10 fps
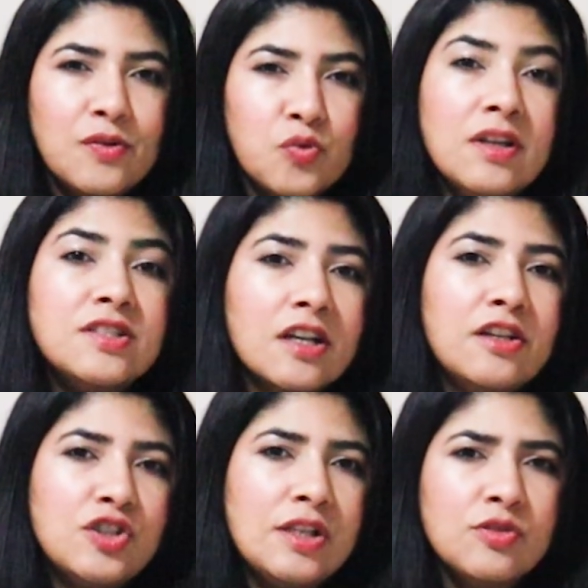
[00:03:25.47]

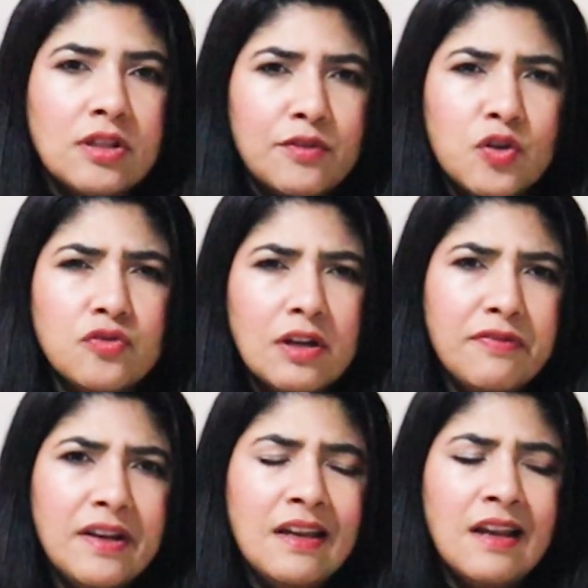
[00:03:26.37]
realistically achieve, so that we don't really
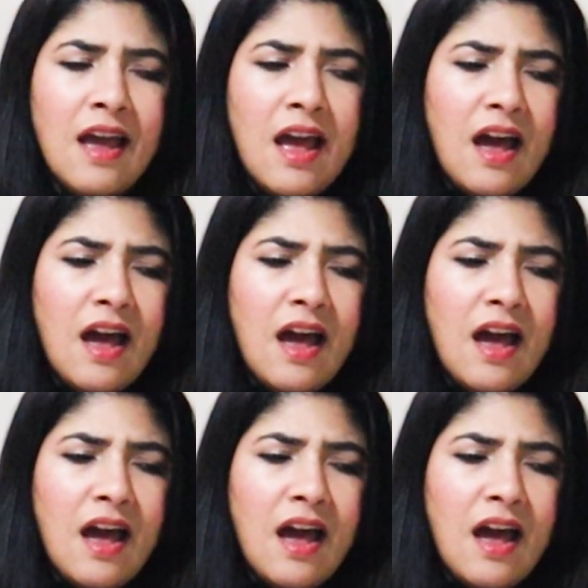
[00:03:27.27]
feel